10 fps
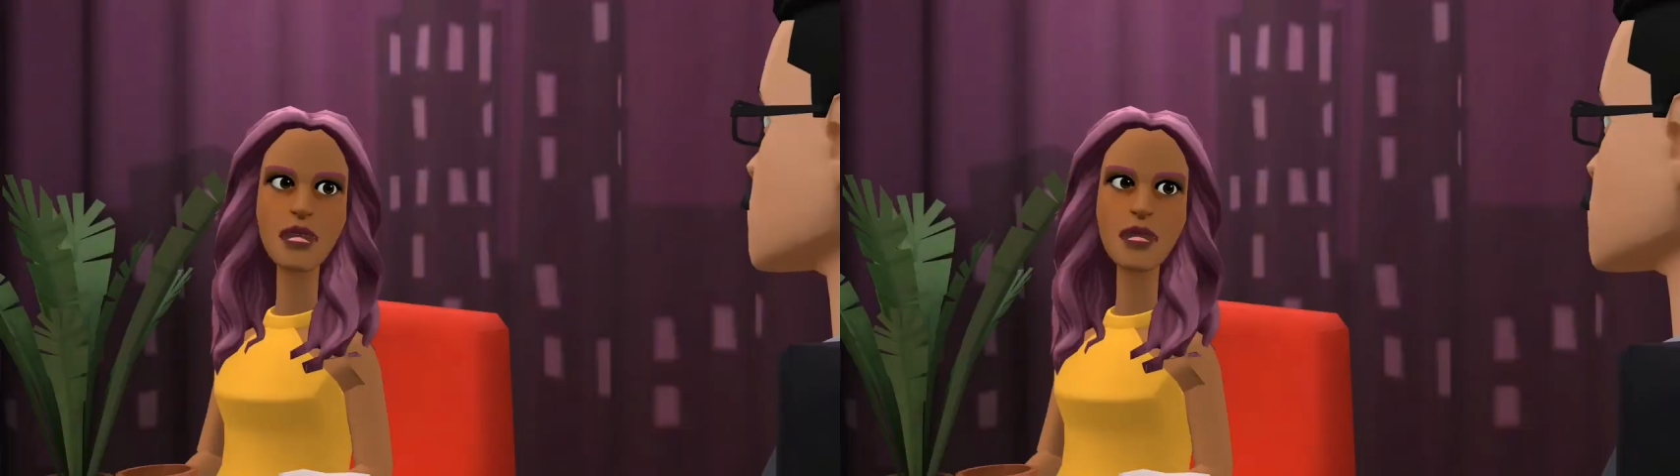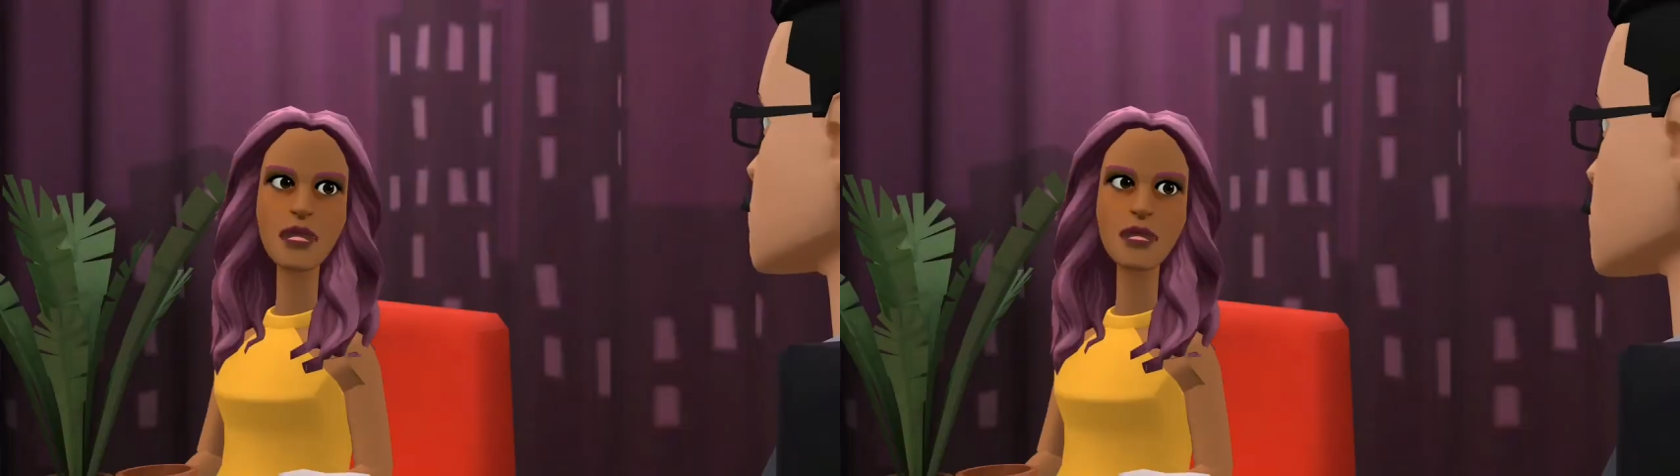
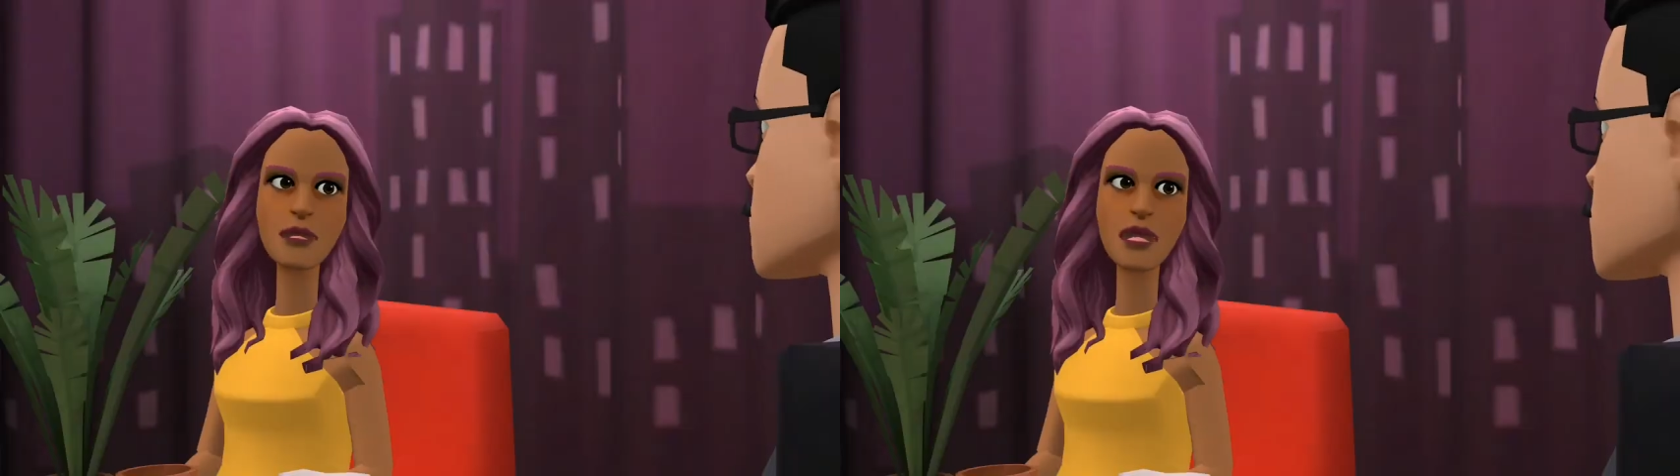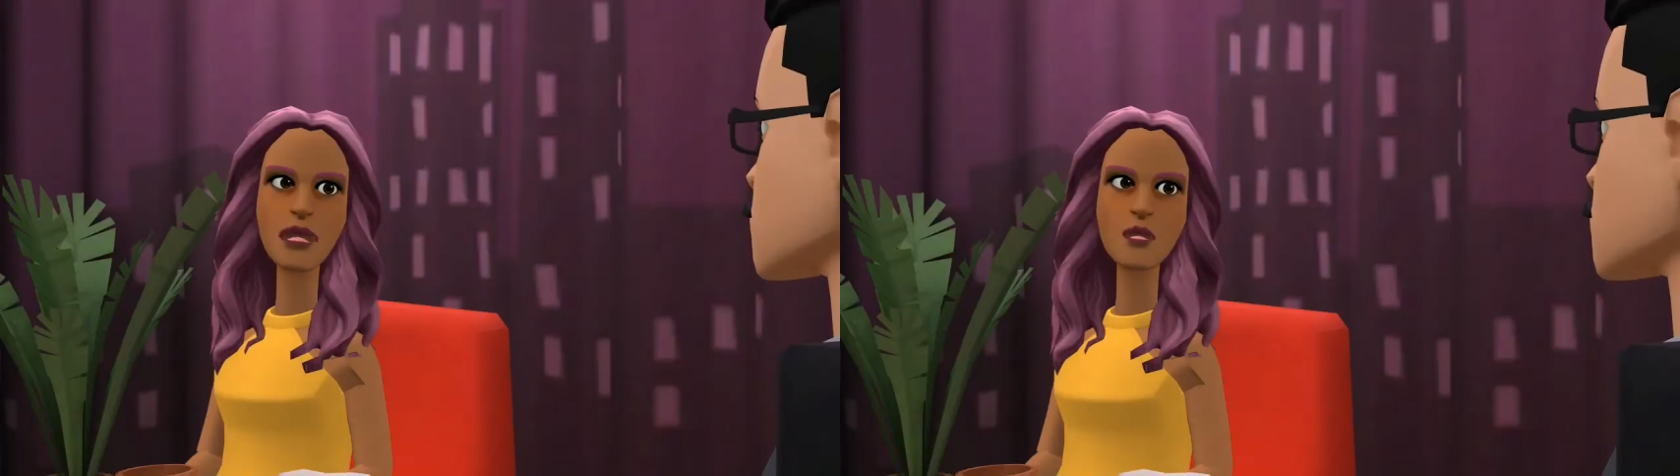is
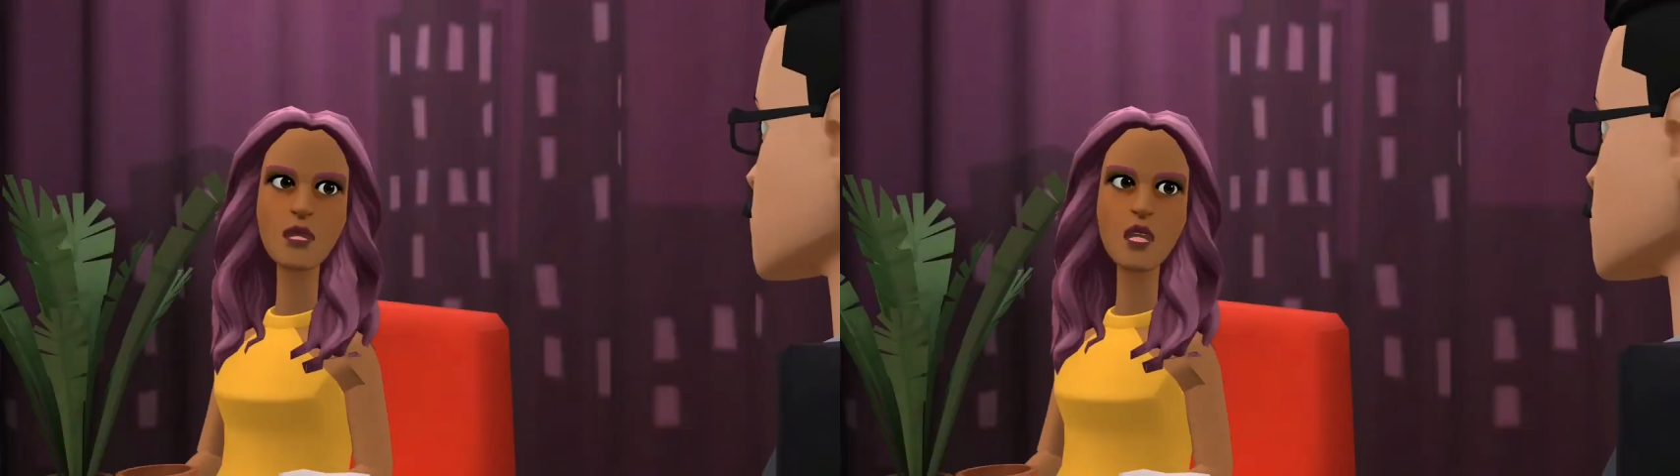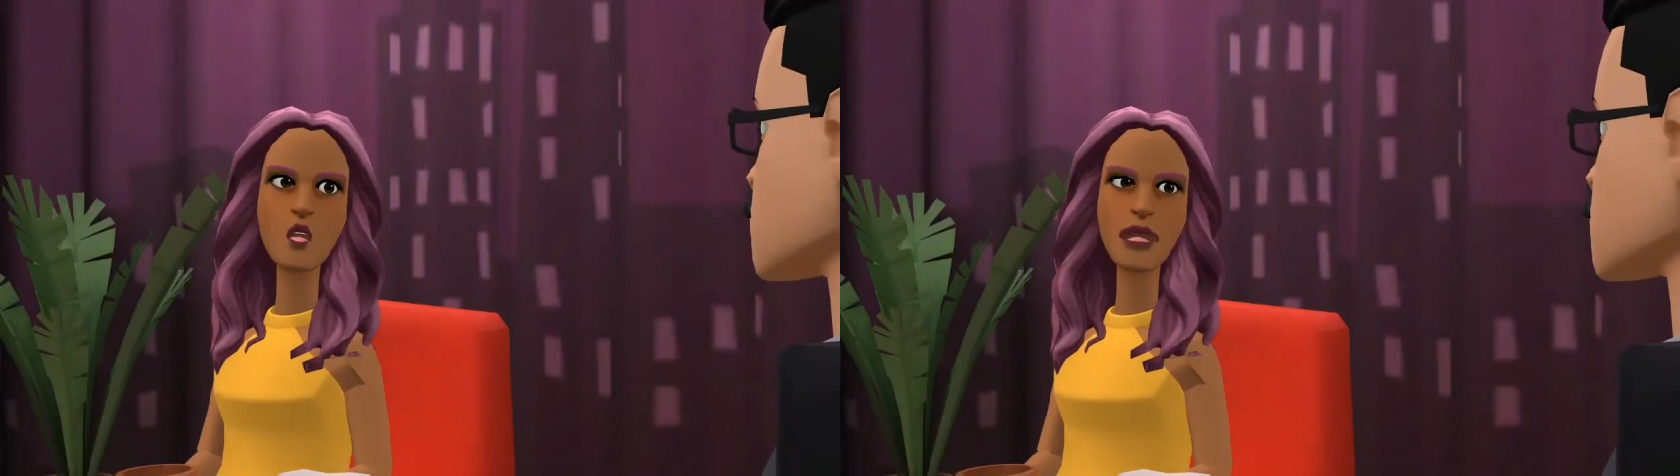something
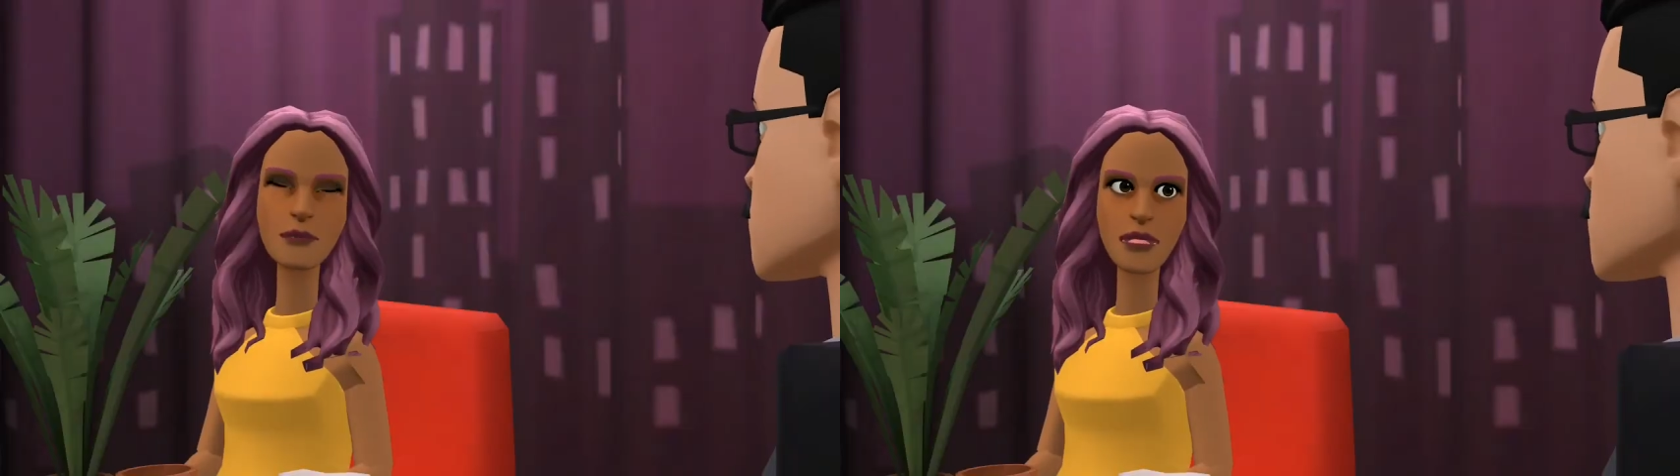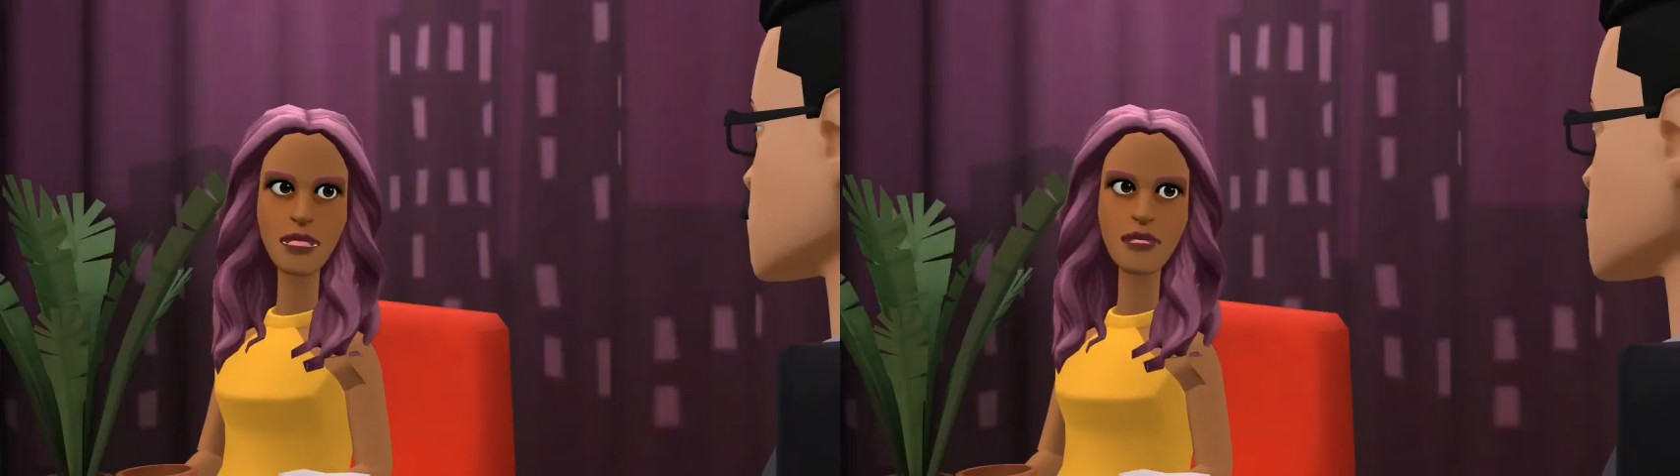going on in
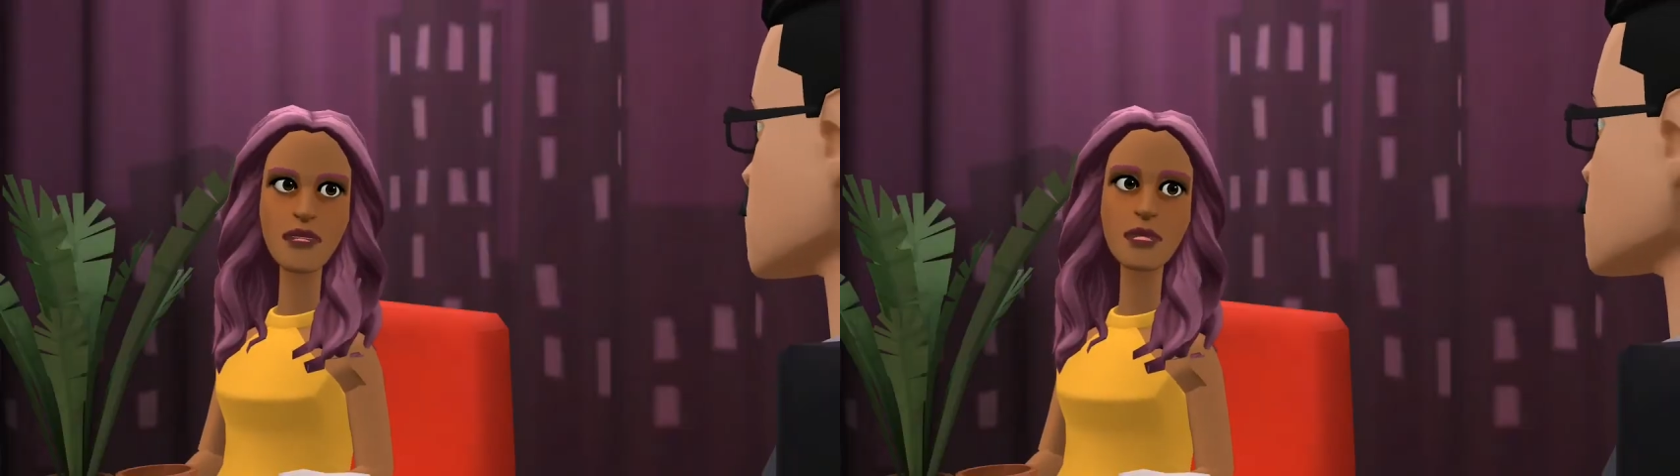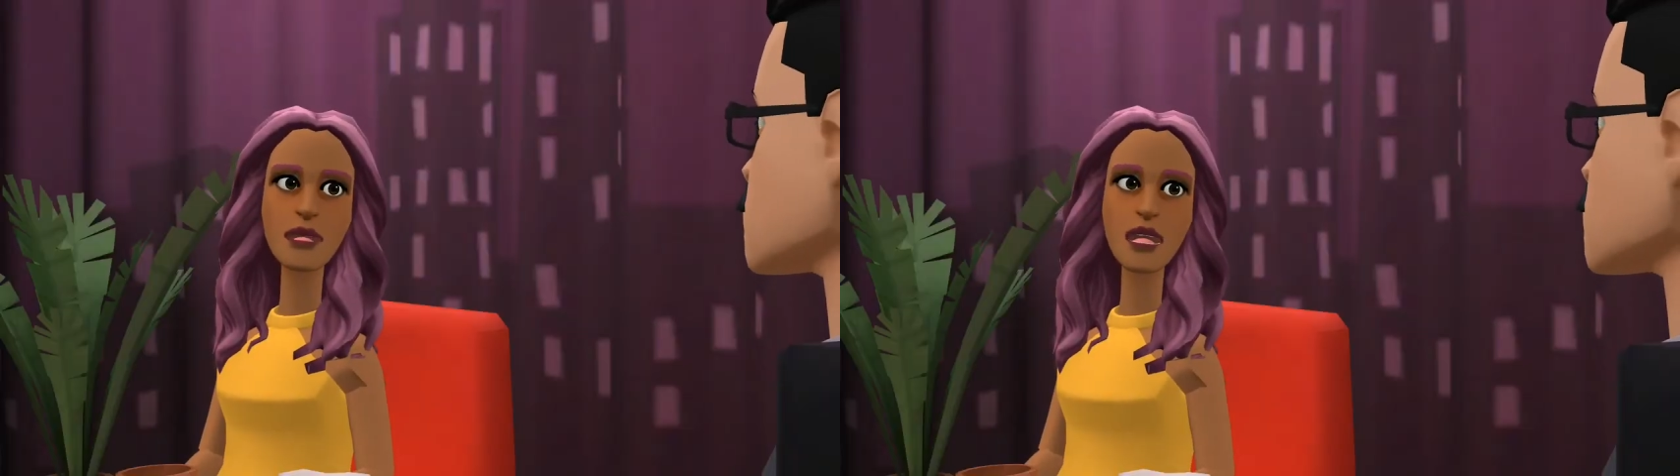my
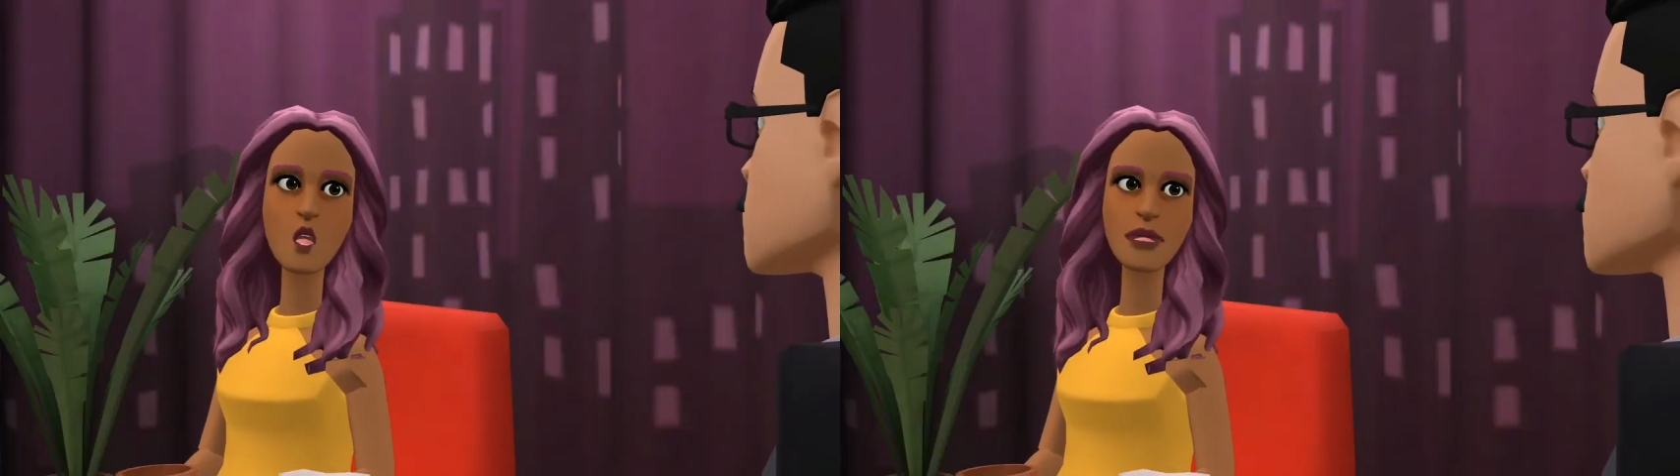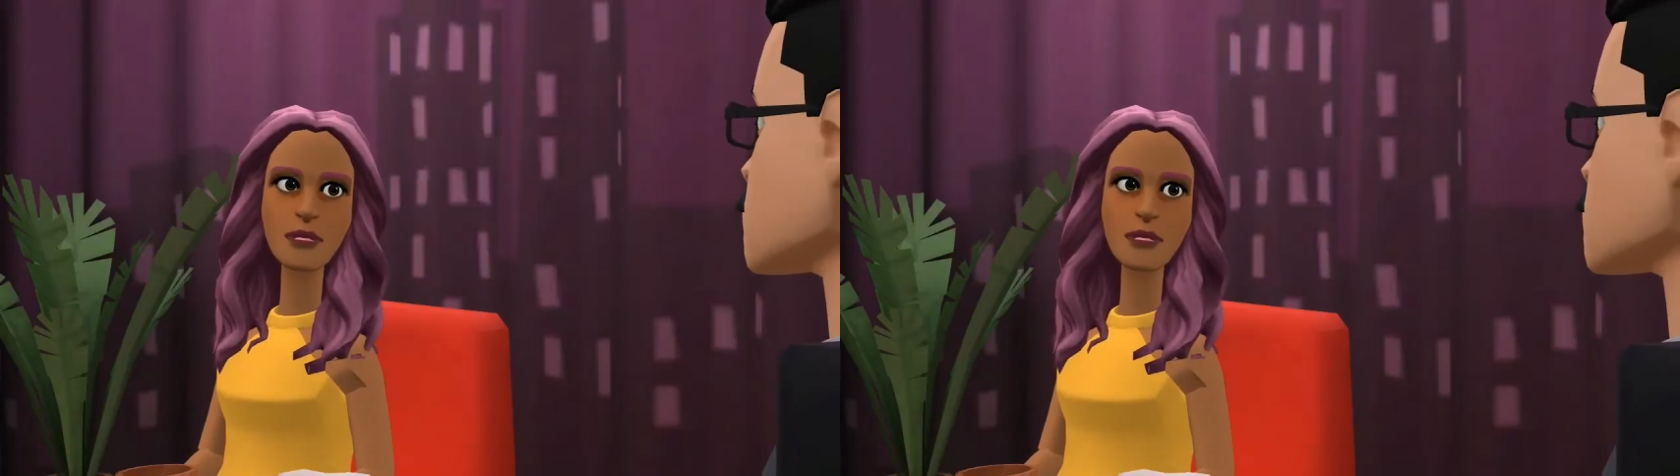life right now